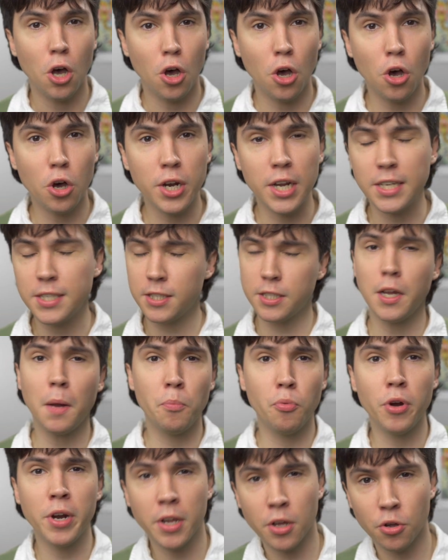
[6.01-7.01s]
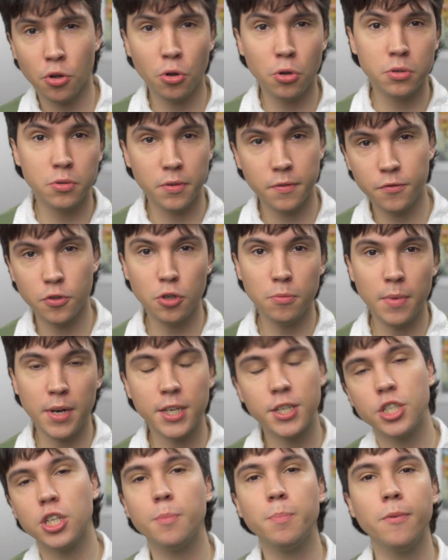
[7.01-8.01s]
on a subreddit called Review
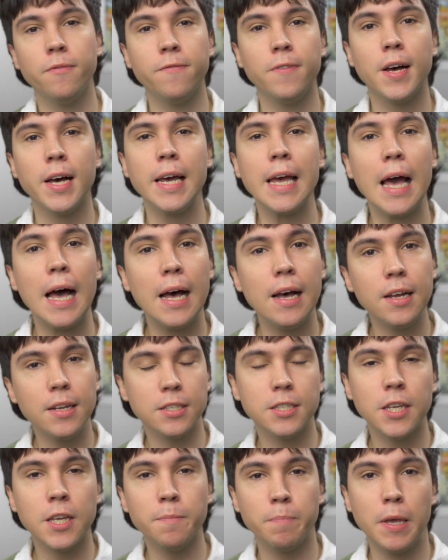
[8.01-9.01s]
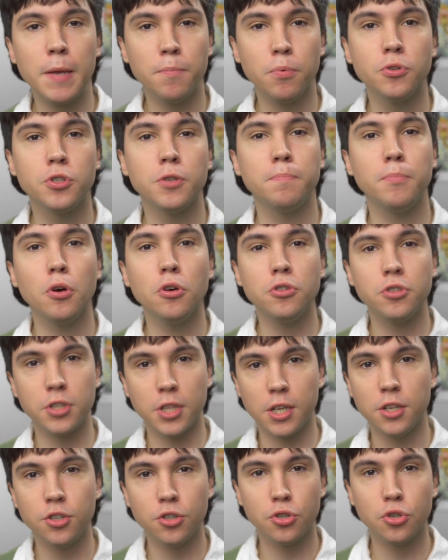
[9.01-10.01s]
My Shopify asking people to post
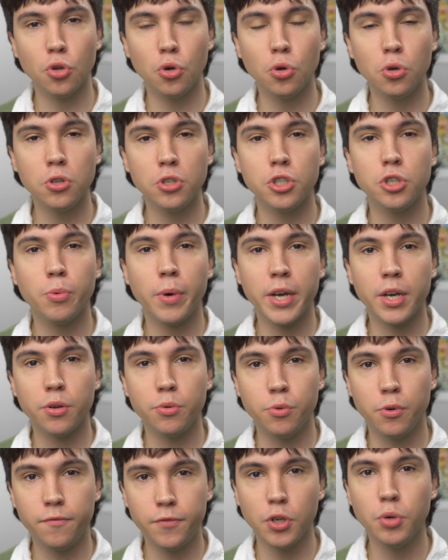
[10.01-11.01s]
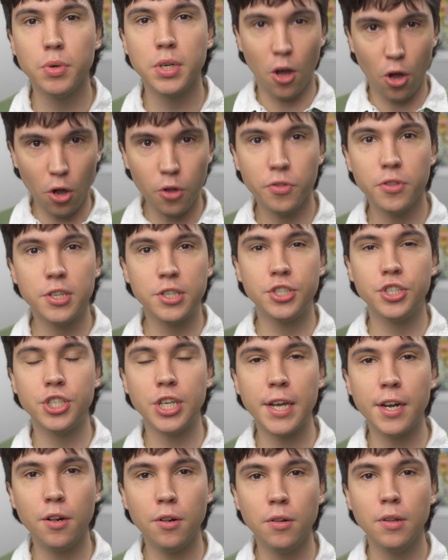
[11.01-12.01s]
their stores so I can review it on this
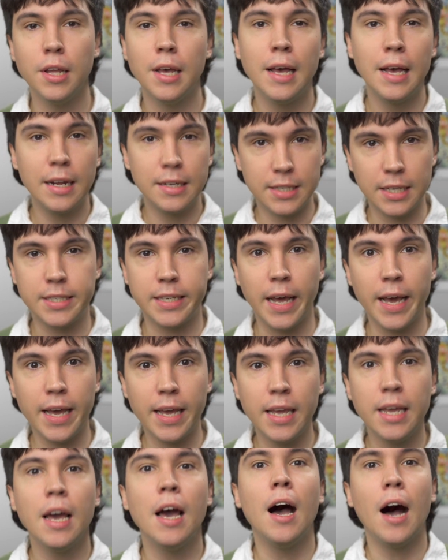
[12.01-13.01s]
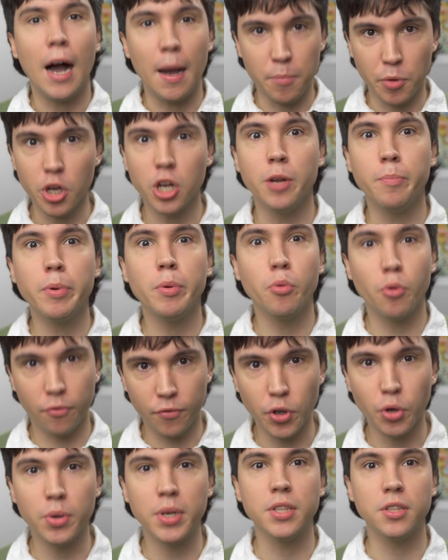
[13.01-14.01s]
channel. Today I'm going to be
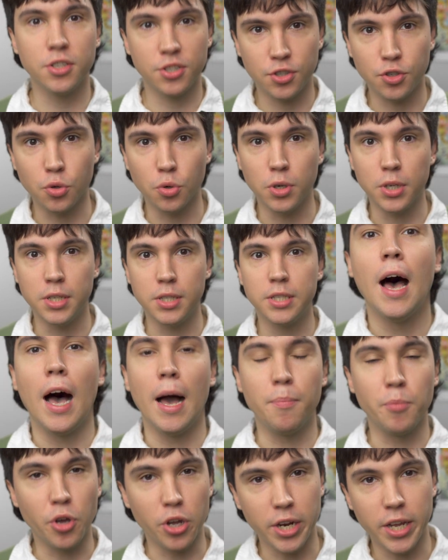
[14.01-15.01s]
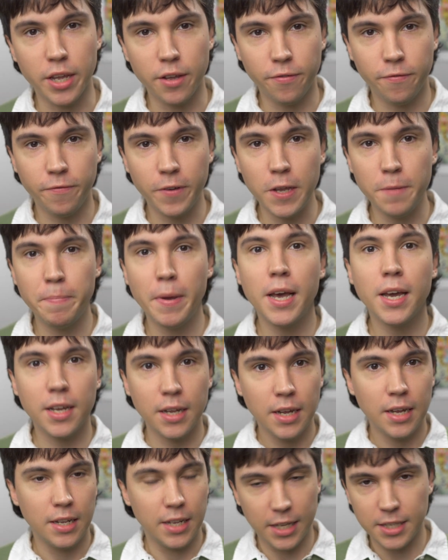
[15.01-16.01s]
reviewing the stores. I'm going to give
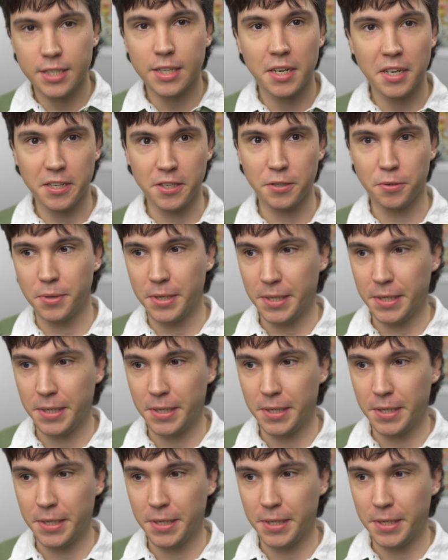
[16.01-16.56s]
feedback, let's get into it.